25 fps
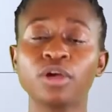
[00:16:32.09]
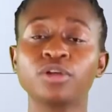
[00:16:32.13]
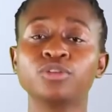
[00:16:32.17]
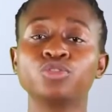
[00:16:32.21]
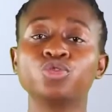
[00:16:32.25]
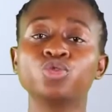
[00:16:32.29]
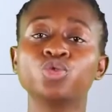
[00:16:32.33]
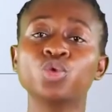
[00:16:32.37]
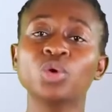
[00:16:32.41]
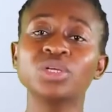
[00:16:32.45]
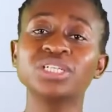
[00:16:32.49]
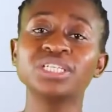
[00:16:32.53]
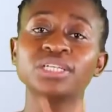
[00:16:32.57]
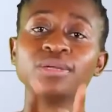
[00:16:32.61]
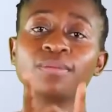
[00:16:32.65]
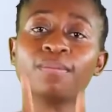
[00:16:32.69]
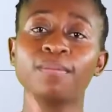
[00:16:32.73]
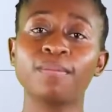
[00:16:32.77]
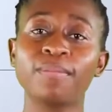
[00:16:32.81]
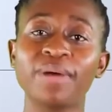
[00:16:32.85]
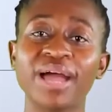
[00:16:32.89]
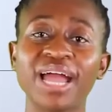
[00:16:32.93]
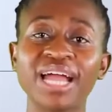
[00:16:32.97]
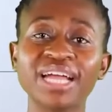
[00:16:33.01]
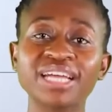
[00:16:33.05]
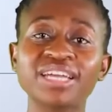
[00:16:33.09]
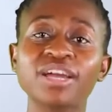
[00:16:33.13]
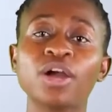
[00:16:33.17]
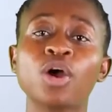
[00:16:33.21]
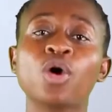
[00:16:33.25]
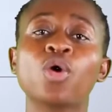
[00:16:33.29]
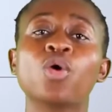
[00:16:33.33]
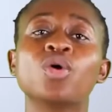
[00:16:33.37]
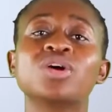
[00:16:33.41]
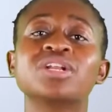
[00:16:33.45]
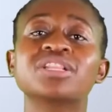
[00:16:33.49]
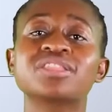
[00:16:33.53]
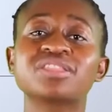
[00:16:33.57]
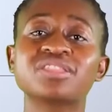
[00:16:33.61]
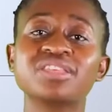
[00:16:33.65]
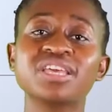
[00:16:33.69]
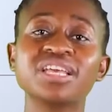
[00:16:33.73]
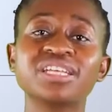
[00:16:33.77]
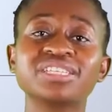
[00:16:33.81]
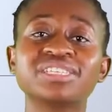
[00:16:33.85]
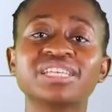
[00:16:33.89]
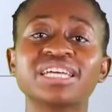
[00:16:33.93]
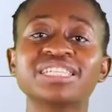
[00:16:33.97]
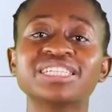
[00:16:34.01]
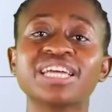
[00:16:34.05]
Do not embark on
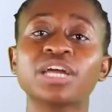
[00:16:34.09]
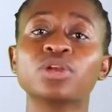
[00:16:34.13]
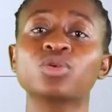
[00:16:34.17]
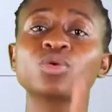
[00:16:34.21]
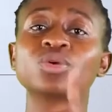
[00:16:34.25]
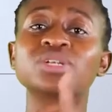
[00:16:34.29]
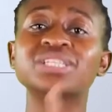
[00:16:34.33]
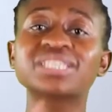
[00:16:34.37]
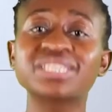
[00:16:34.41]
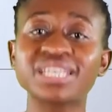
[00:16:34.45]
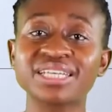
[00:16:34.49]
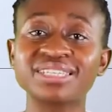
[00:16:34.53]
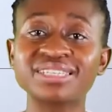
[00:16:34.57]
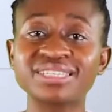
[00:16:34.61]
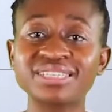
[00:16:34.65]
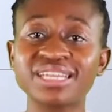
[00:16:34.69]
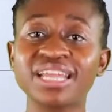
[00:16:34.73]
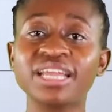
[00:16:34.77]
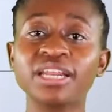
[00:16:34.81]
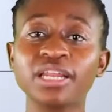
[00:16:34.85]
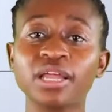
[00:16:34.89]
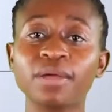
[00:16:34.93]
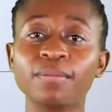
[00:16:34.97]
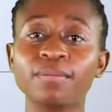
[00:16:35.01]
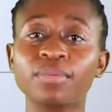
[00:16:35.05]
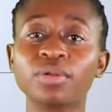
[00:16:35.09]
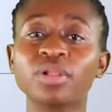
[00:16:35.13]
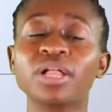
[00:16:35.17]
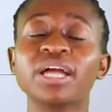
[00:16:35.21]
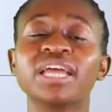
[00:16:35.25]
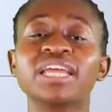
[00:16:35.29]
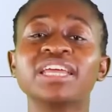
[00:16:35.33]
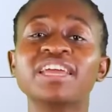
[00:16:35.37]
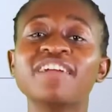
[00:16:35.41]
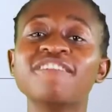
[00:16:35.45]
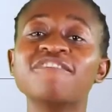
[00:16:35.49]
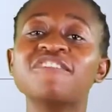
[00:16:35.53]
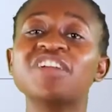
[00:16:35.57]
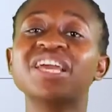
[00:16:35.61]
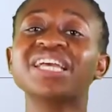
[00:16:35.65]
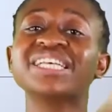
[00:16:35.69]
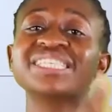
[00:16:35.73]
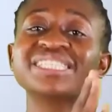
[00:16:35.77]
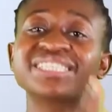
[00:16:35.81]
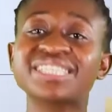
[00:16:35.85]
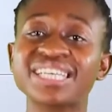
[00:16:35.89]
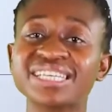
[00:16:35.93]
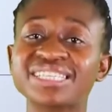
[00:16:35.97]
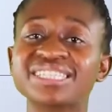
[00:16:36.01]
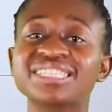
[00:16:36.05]
things that are not sustainable. You have a
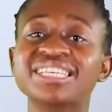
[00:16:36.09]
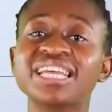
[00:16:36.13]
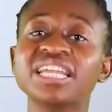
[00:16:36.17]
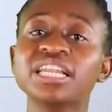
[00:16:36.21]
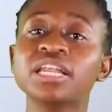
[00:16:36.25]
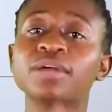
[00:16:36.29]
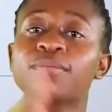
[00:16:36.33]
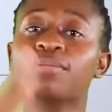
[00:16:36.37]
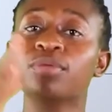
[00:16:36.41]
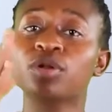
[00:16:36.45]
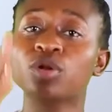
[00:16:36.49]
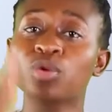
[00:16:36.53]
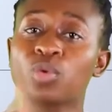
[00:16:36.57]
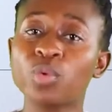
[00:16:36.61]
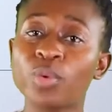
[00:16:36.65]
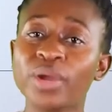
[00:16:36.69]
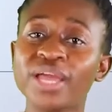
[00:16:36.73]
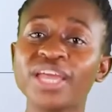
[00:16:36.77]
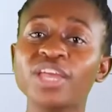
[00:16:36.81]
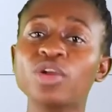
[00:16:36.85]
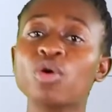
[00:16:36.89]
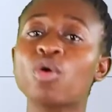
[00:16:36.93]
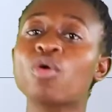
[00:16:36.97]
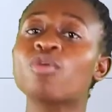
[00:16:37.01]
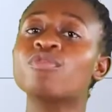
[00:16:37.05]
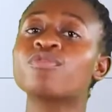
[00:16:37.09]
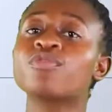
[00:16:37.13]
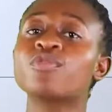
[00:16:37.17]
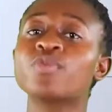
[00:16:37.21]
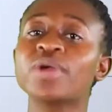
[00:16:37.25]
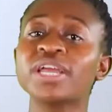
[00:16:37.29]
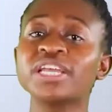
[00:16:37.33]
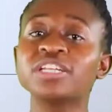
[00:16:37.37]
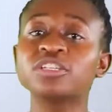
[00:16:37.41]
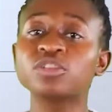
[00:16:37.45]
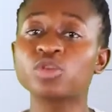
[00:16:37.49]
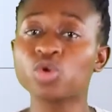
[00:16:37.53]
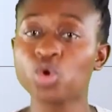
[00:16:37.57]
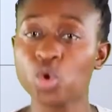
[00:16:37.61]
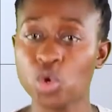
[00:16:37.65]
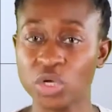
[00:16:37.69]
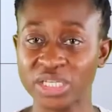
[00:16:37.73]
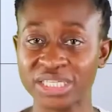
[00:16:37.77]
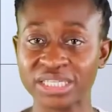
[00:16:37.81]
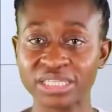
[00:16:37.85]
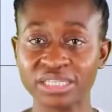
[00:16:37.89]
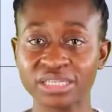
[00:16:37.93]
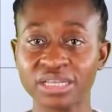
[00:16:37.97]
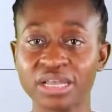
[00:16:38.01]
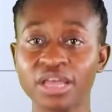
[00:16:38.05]
sustainable way of weight
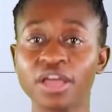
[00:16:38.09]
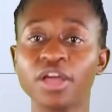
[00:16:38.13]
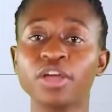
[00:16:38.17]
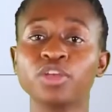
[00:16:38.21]
loss.